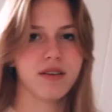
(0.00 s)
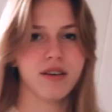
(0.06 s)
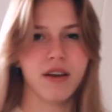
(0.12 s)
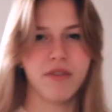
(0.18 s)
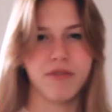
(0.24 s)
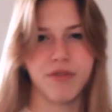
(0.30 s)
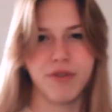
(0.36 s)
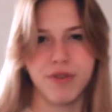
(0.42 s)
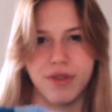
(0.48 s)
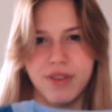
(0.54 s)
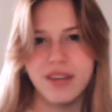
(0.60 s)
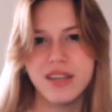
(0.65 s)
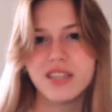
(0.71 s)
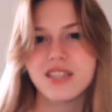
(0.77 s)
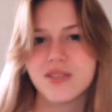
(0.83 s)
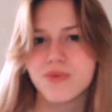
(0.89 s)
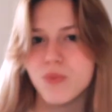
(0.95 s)
Now for
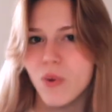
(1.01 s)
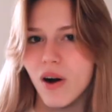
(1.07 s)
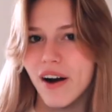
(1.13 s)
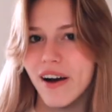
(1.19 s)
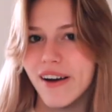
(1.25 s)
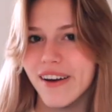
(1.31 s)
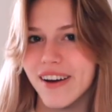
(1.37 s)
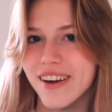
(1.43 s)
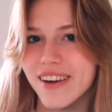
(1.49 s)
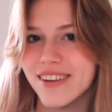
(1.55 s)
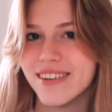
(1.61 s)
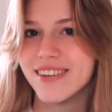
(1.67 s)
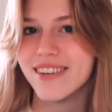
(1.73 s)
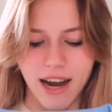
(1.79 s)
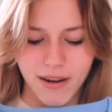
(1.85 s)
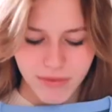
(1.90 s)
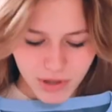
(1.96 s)
this one,
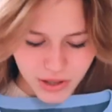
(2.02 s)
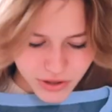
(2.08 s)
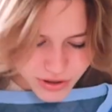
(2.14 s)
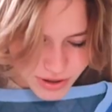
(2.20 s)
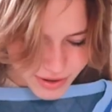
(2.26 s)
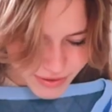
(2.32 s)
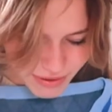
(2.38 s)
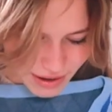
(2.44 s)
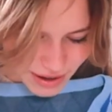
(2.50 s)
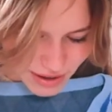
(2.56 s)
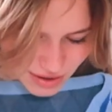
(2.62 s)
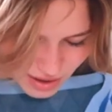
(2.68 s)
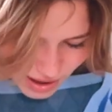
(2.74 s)
I'm not sure if I